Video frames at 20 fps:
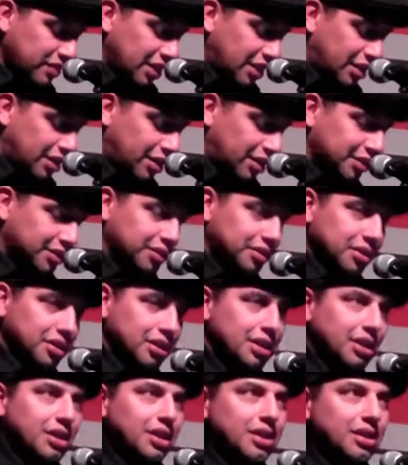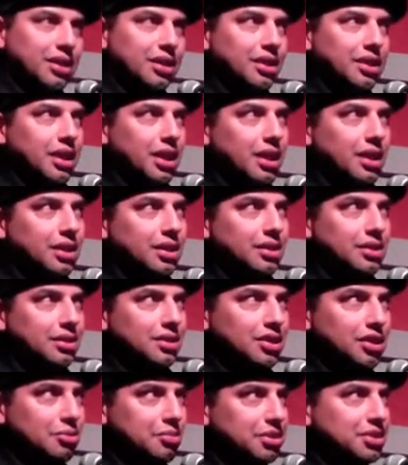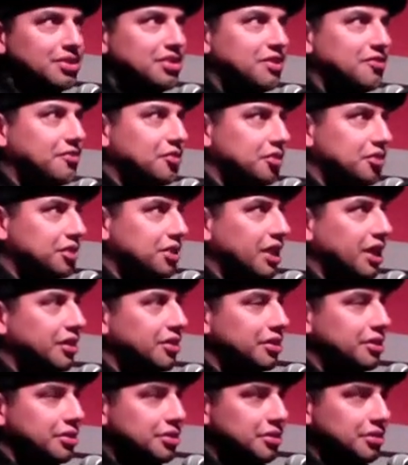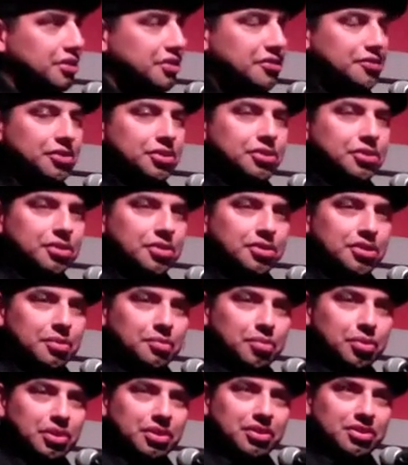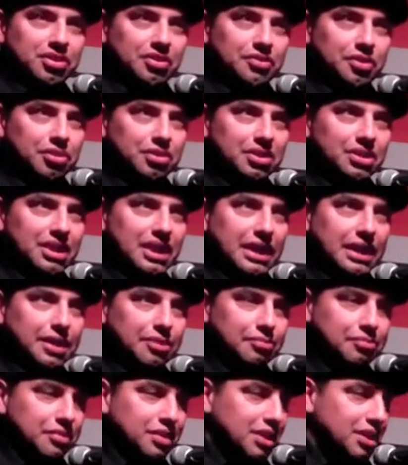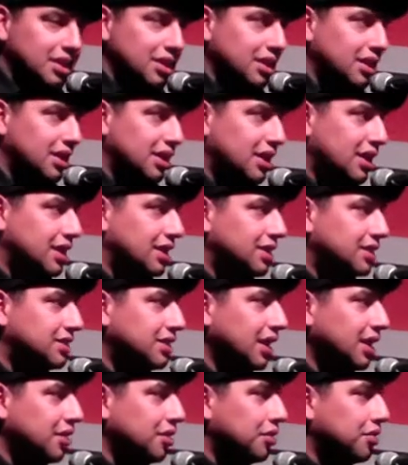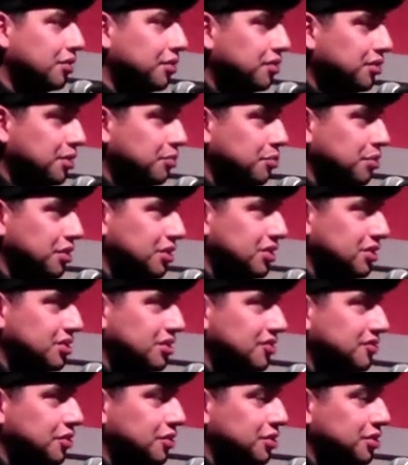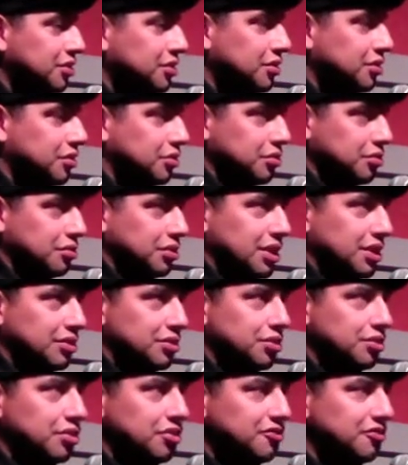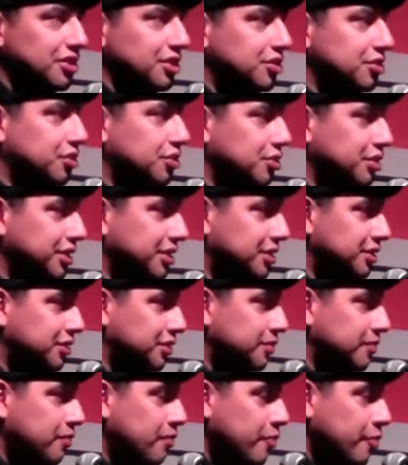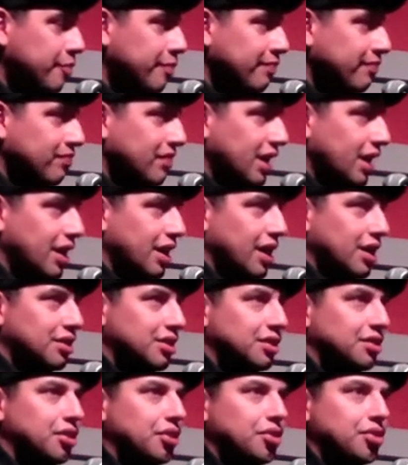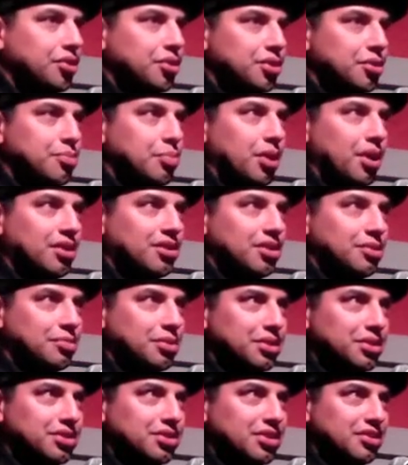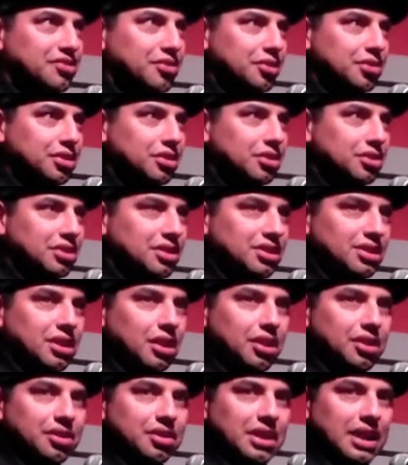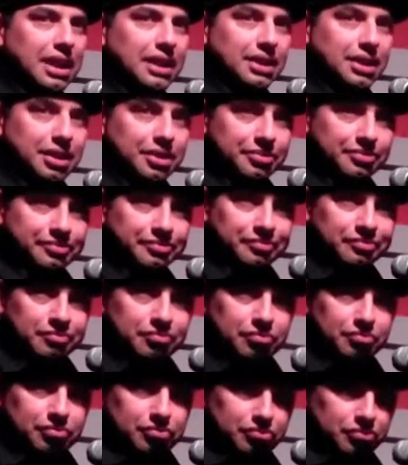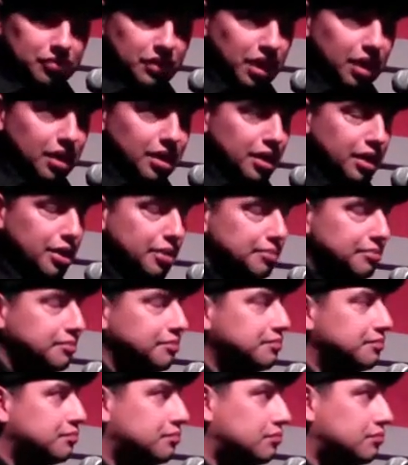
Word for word: Uh, uh, Gilbert's the first character. The first third of the book is devoted to him. Uh, the second third of the book is devoted to his girlfriend Joyce, and then the third part of the book is devoted to his daughter Anna. Um,